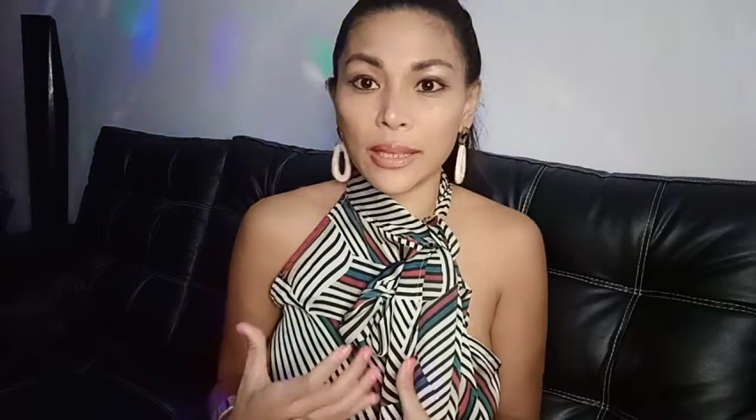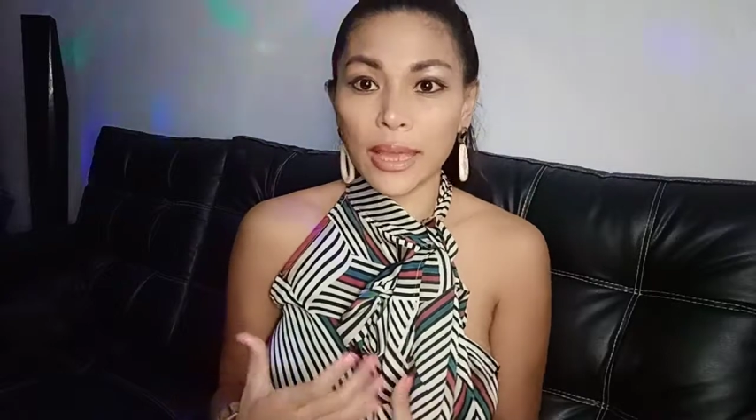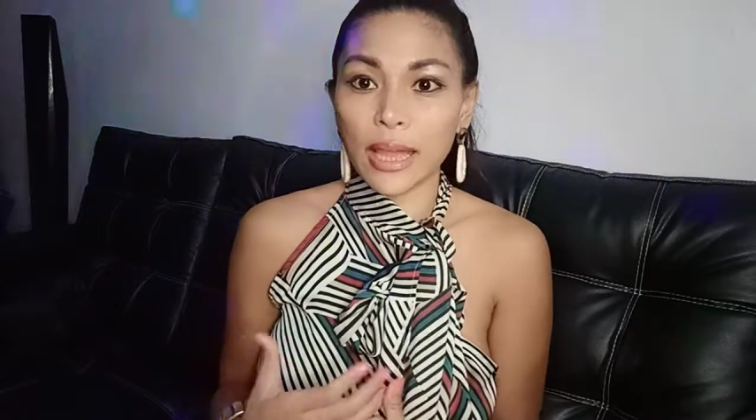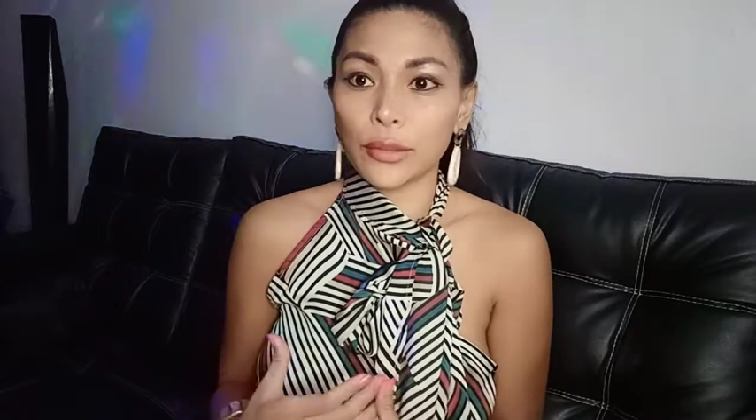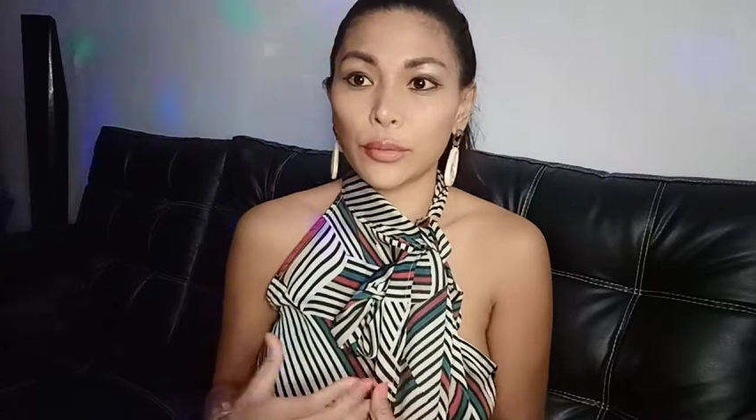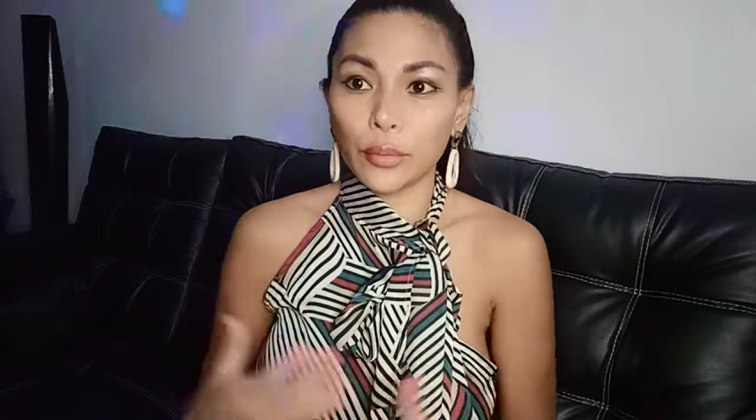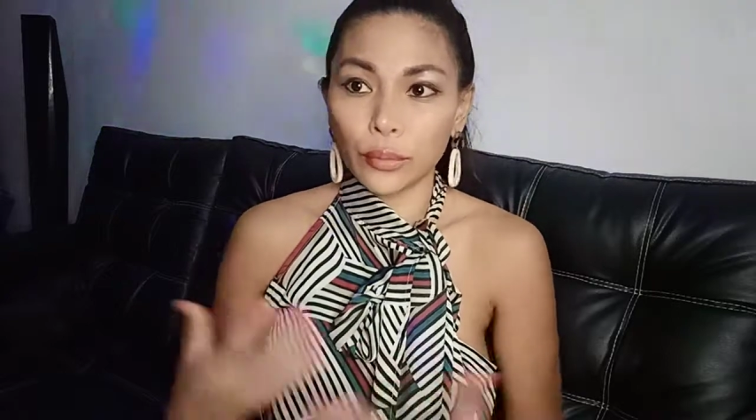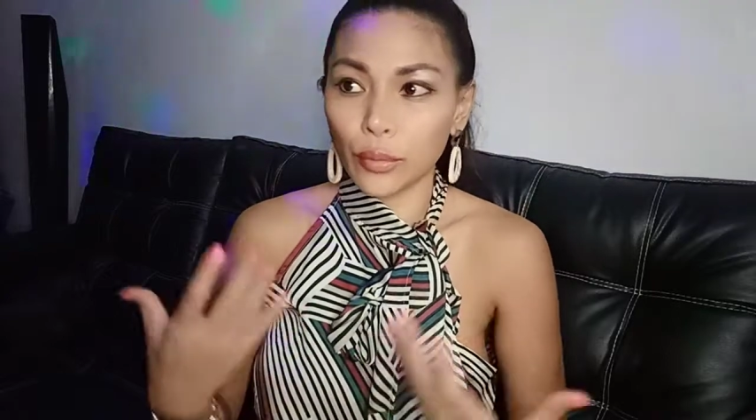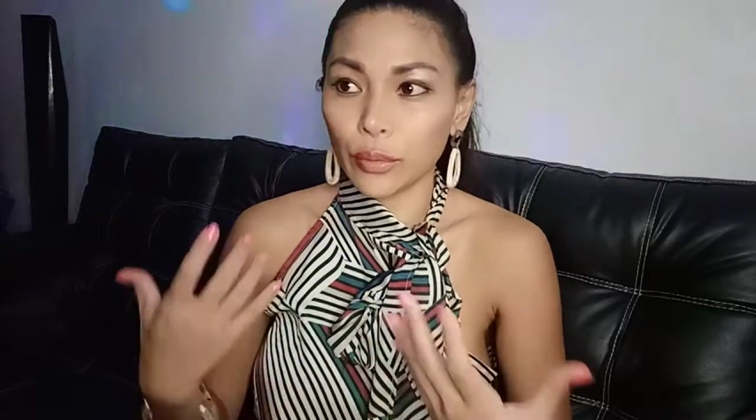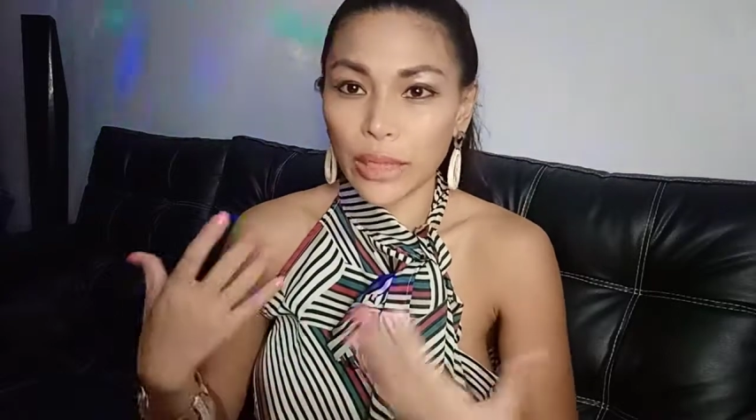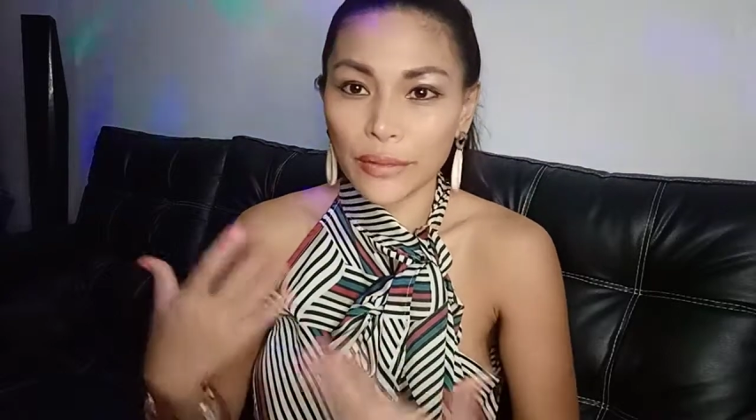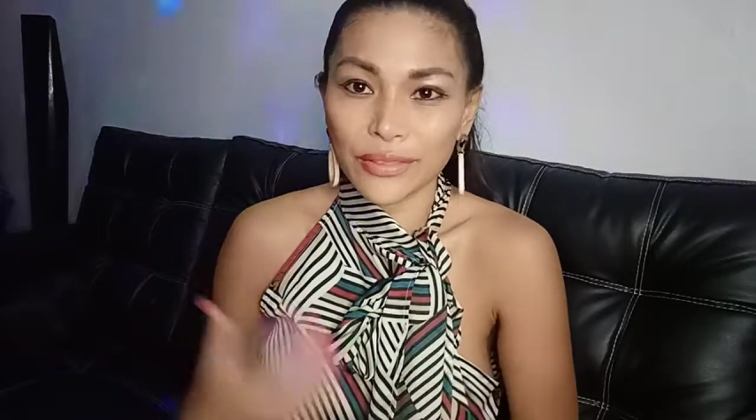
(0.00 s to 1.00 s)
that who
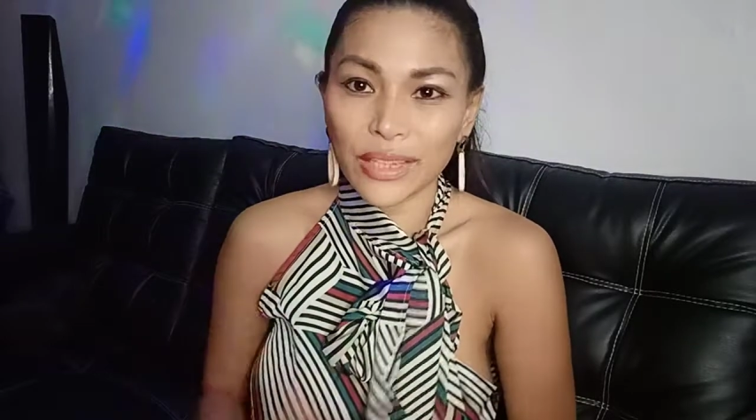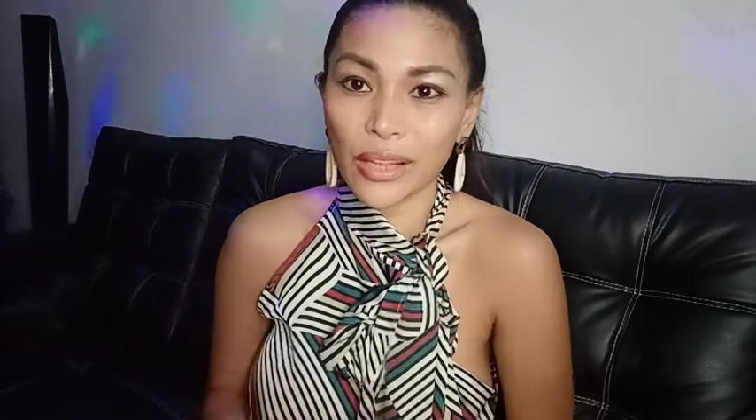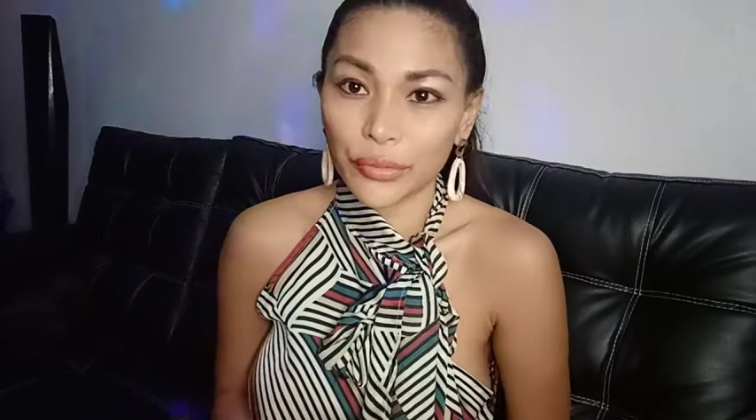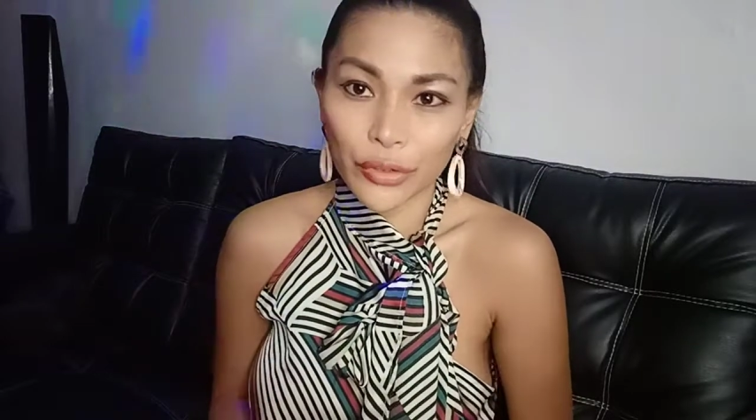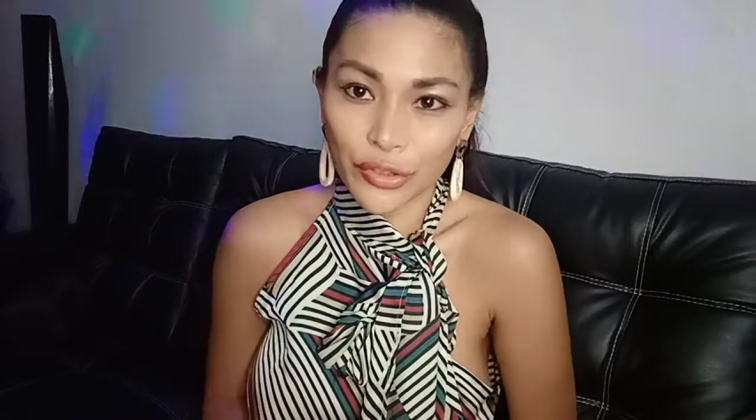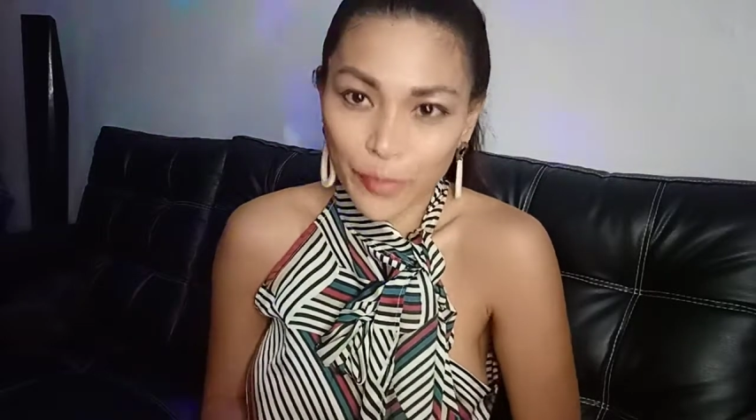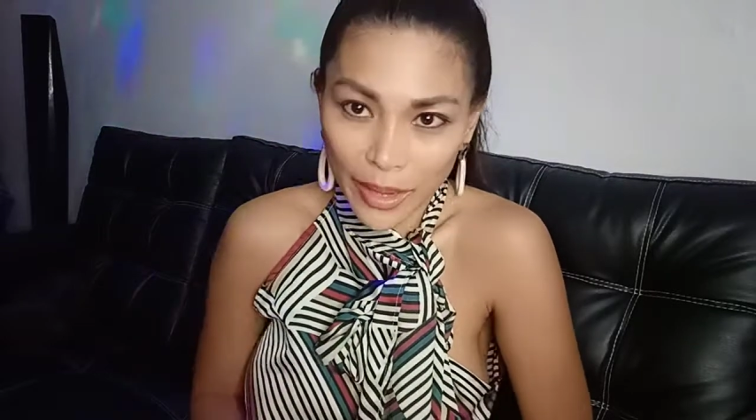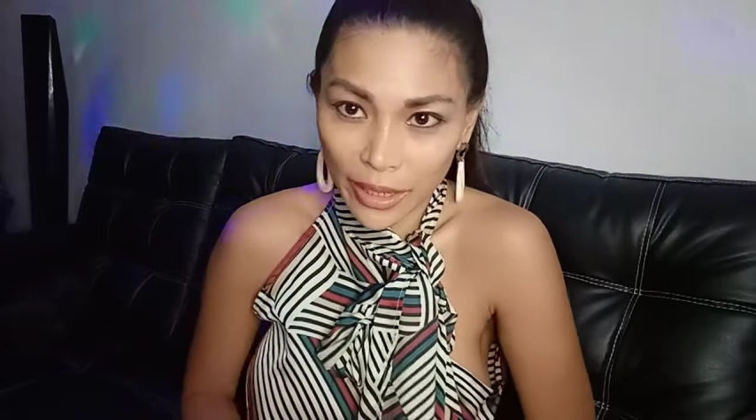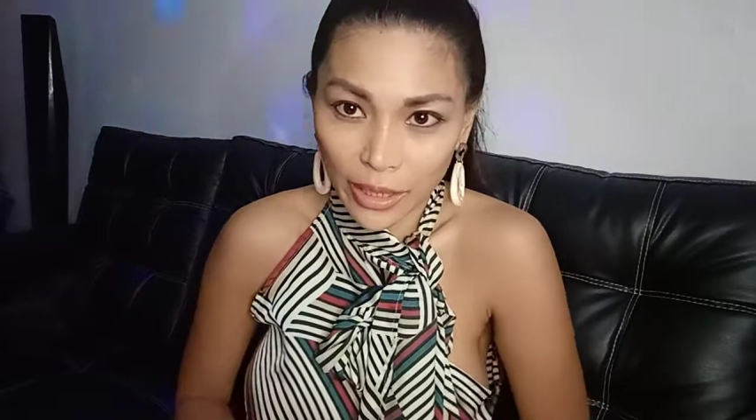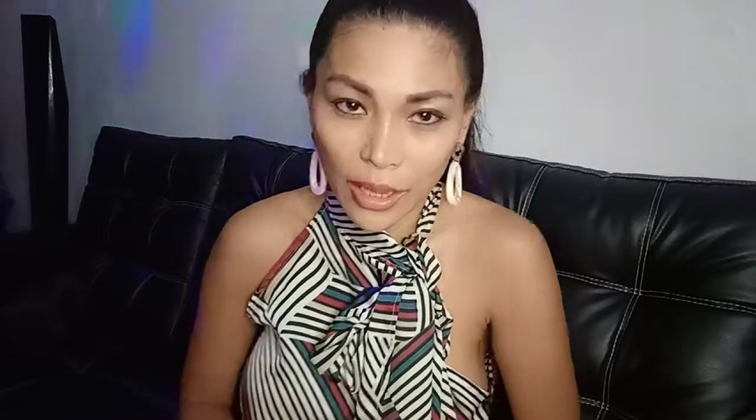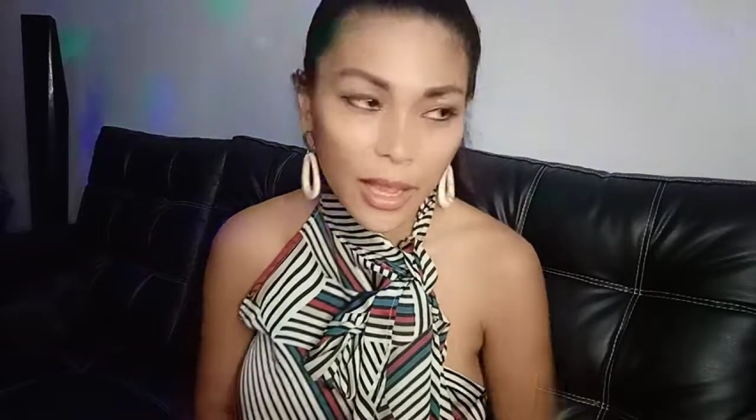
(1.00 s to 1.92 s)
don't have self-respect,